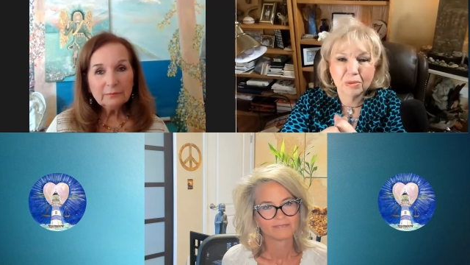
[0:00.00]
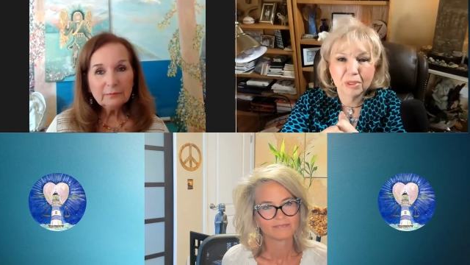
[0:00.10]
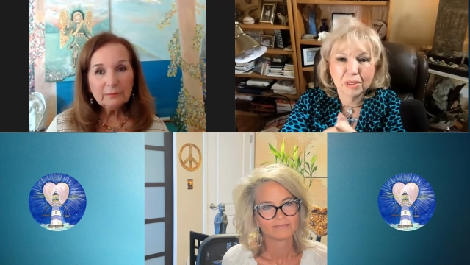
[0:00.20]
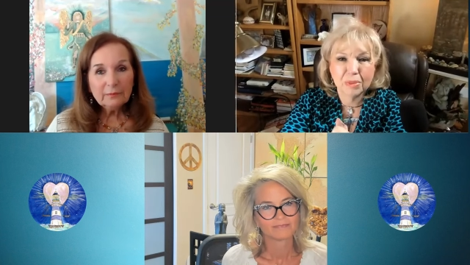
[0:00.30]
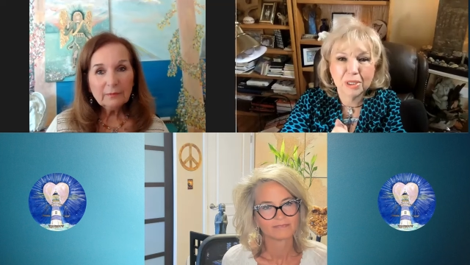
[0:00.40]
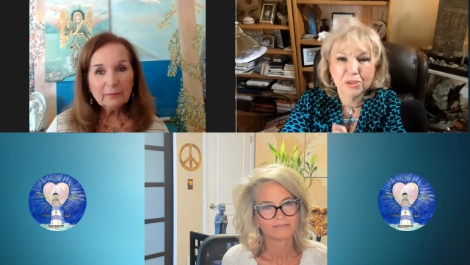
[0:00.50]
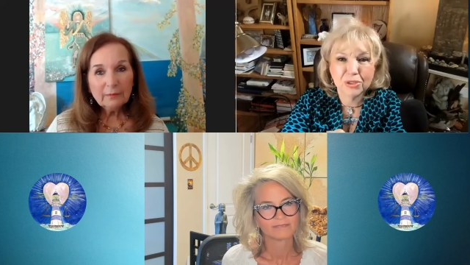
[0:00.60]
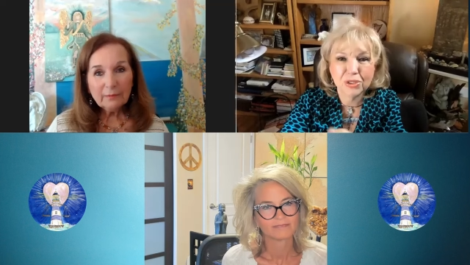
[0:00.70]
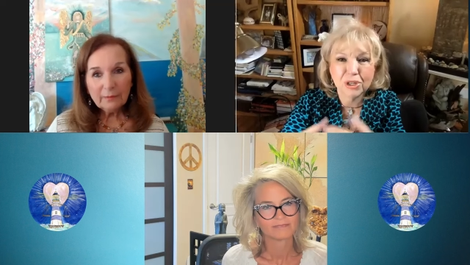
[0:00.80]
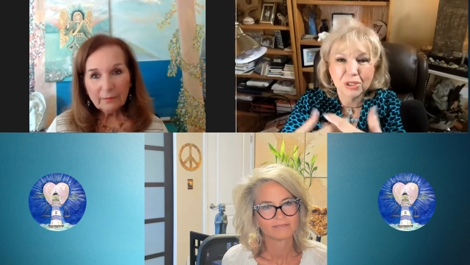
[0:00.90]
Speaker 1: that makes
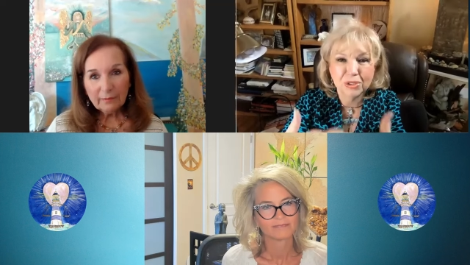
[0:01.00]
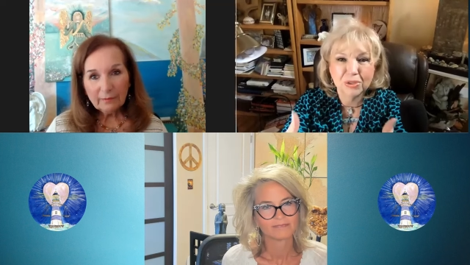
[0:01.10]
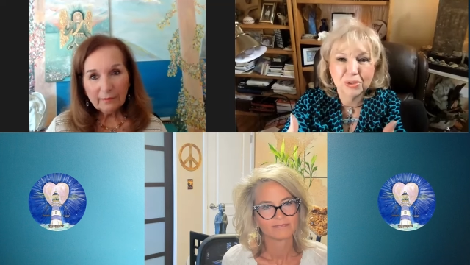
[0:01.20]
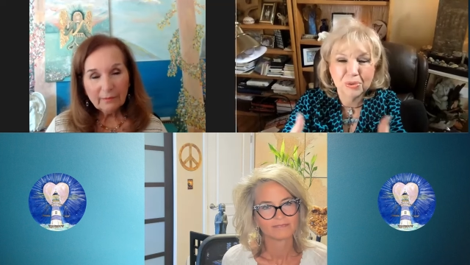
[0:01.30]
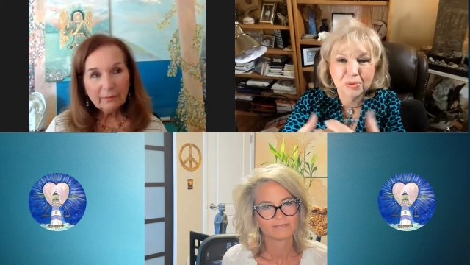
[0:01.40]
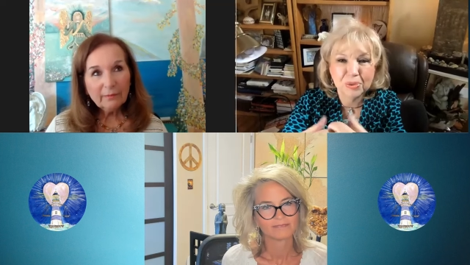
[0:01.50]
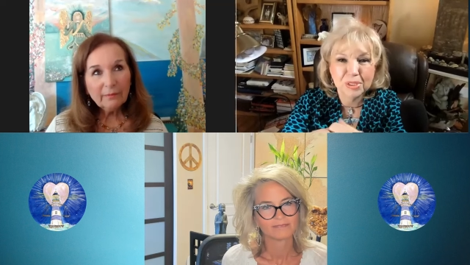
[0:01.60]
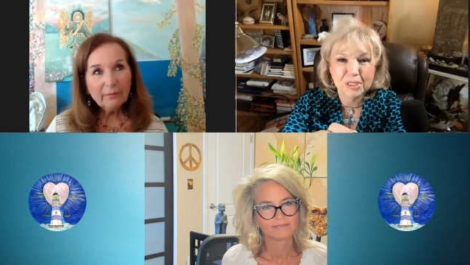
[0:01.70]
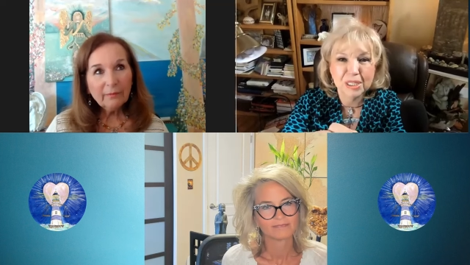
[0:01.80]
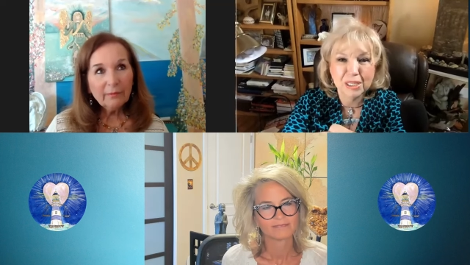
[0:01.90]
your heart
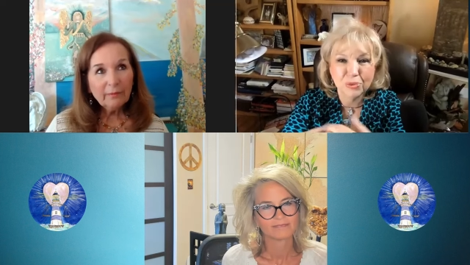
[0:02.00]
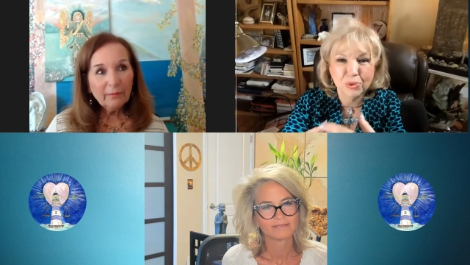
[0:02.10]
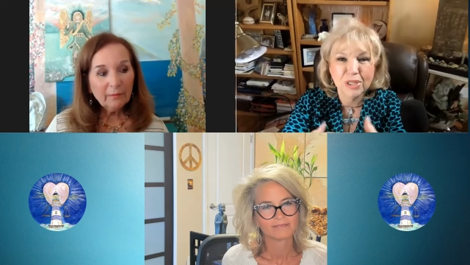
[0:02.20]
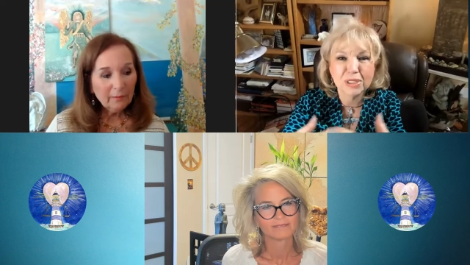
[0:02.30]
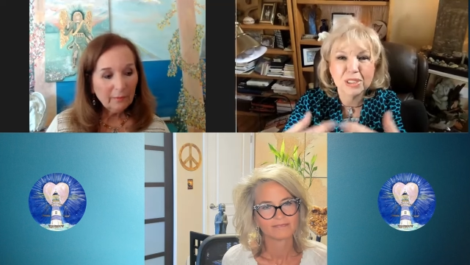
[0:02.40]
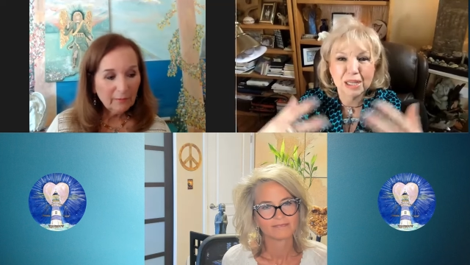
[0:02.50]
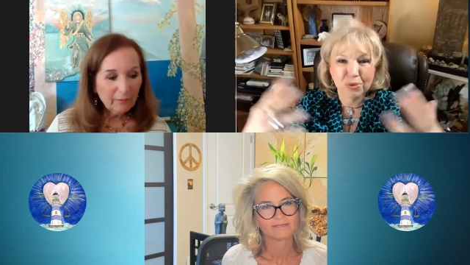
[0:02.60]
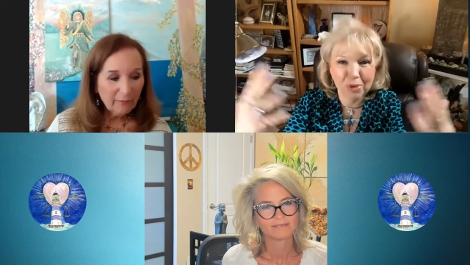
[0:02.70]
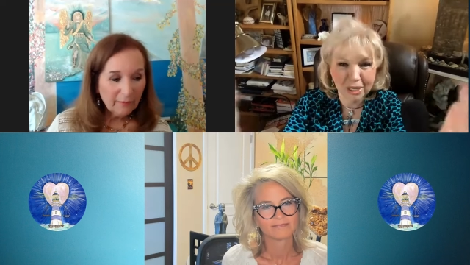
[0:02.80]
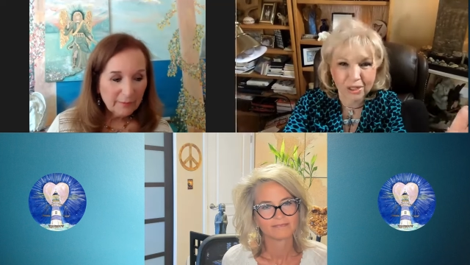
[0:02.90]
sing and resonate,
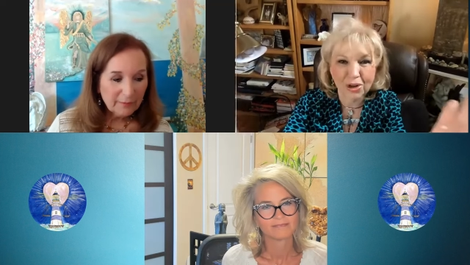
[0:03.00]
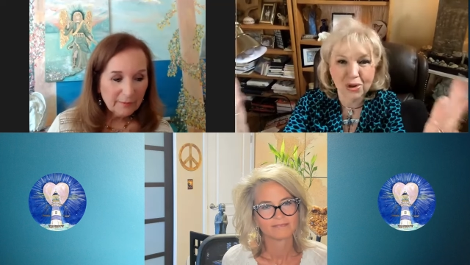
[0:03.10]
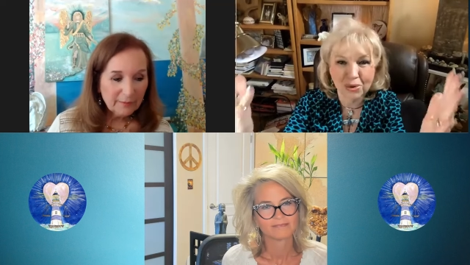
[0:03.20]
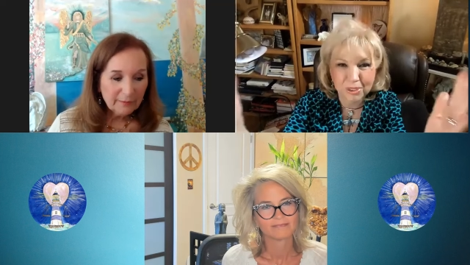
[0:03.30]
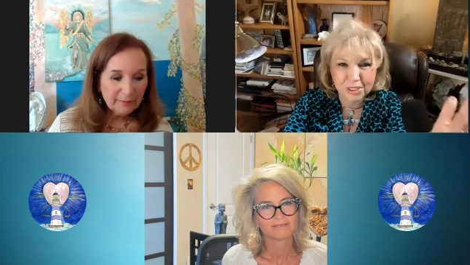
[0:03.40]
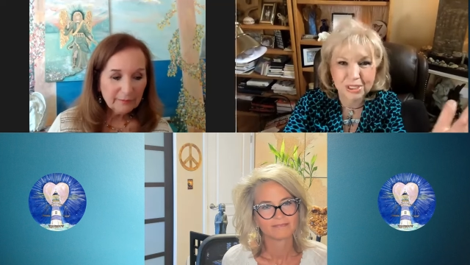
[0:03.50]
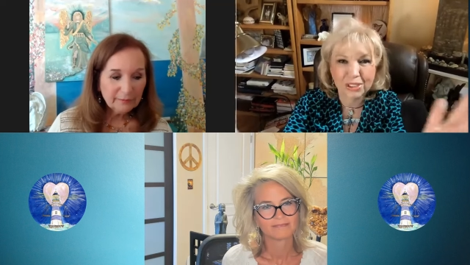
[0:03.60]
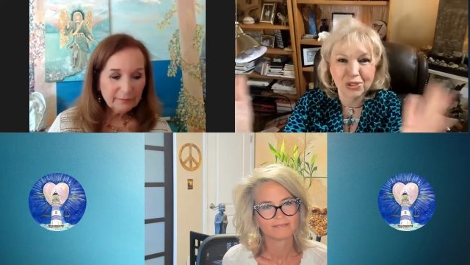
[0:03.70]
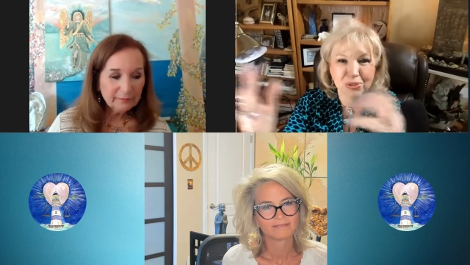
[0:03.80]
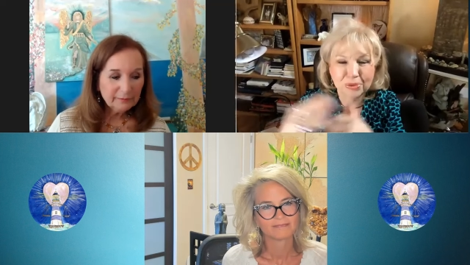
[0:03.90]
want to go,
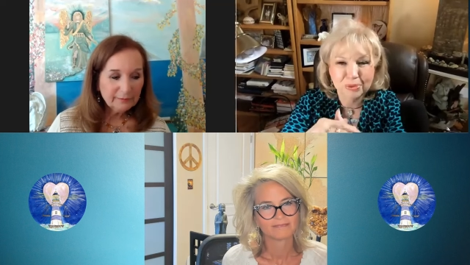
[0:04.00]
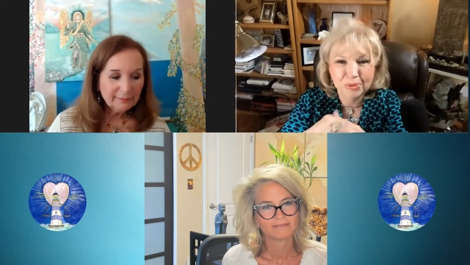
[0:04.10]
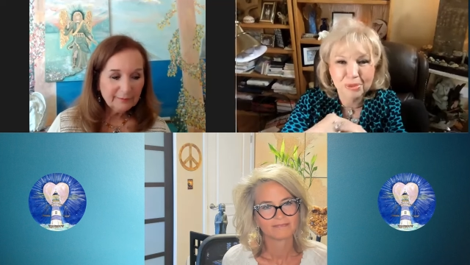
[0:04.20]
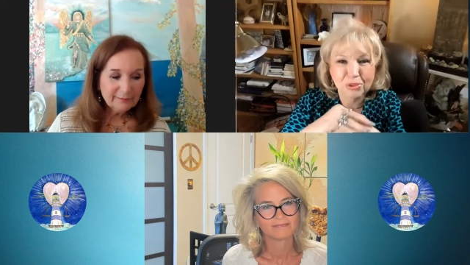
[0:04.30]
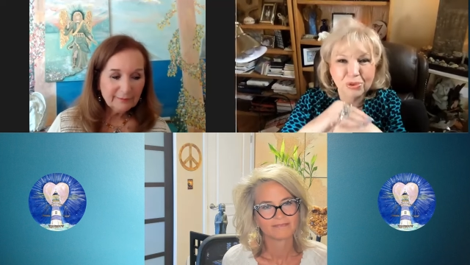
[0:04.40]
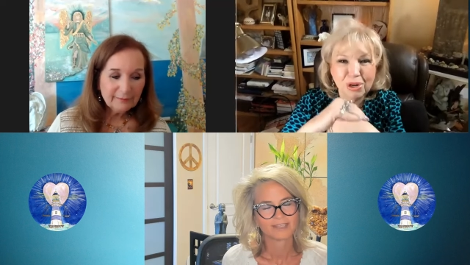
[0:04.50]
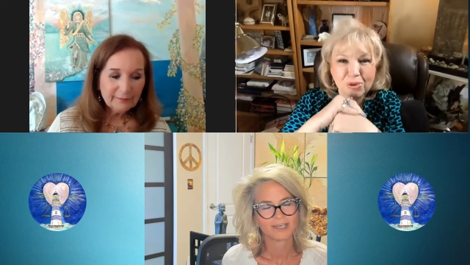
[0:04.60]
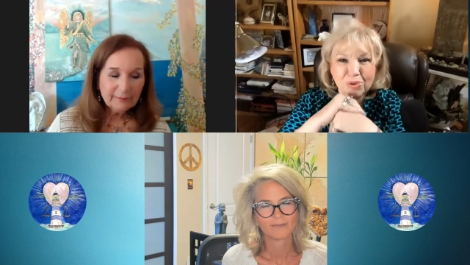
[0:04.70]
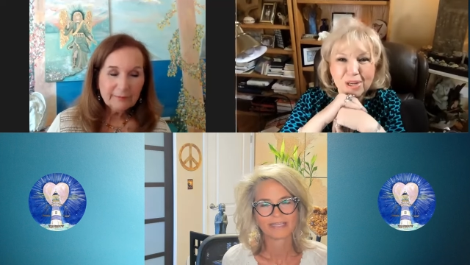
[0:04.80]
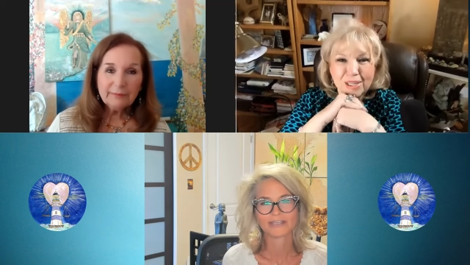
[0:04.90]
continue? to oh grow. Oh
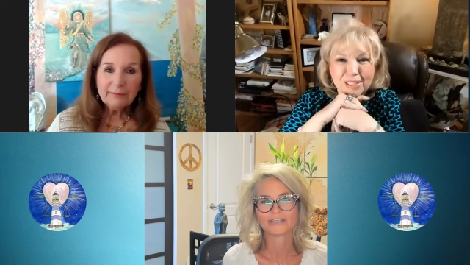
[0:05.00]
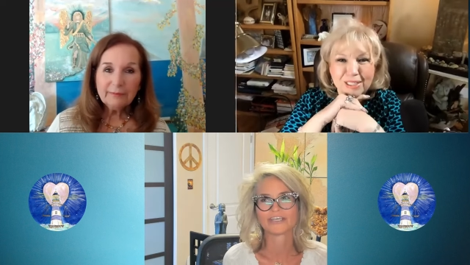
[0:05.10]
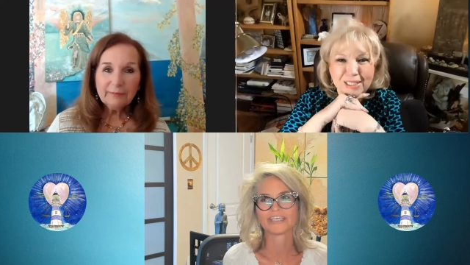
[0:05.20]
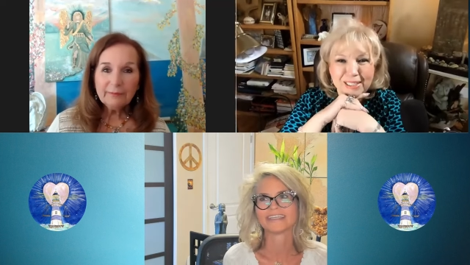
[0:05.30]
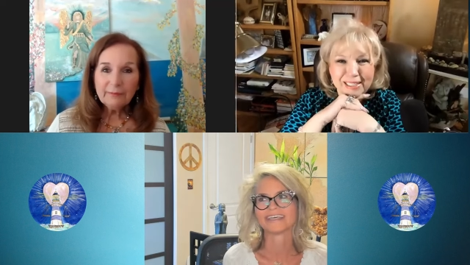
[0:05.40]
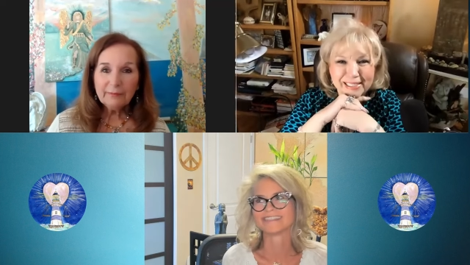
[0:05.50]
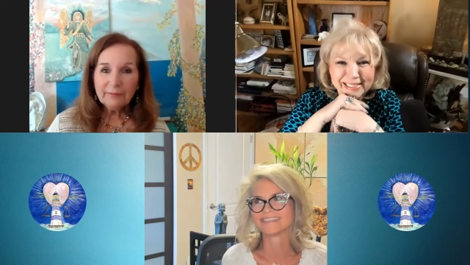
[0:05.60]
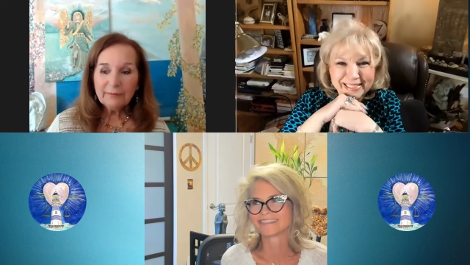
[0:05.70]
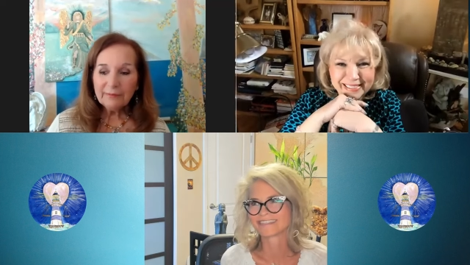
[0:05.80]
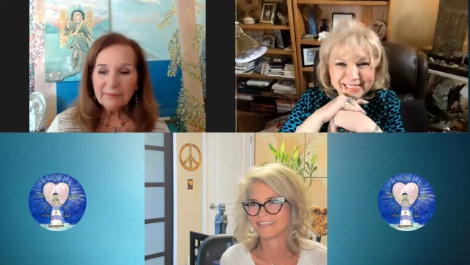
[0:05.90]
my
Speaker 2: goodness.
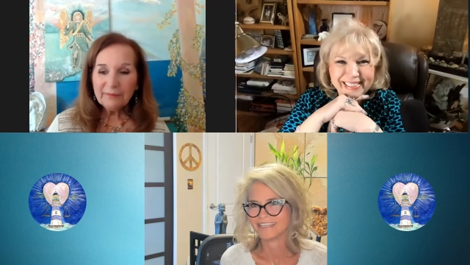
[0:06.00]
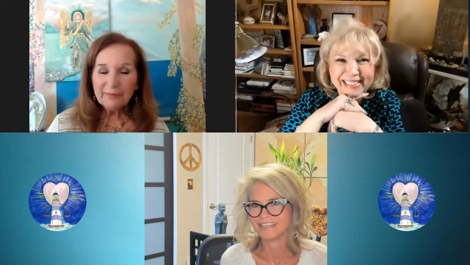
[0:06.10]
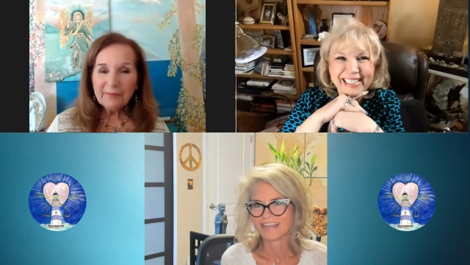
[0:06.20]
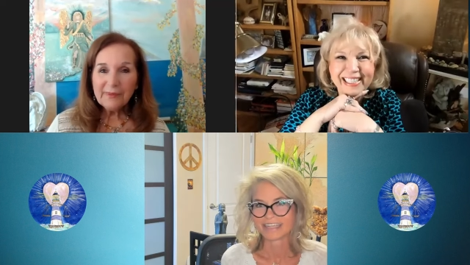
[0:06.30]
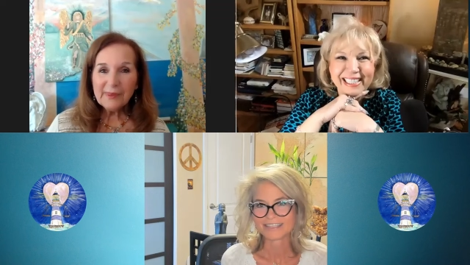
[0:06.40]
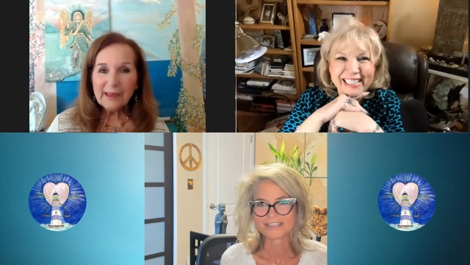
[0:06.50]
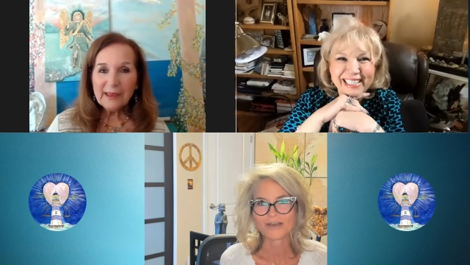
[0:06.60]
That's so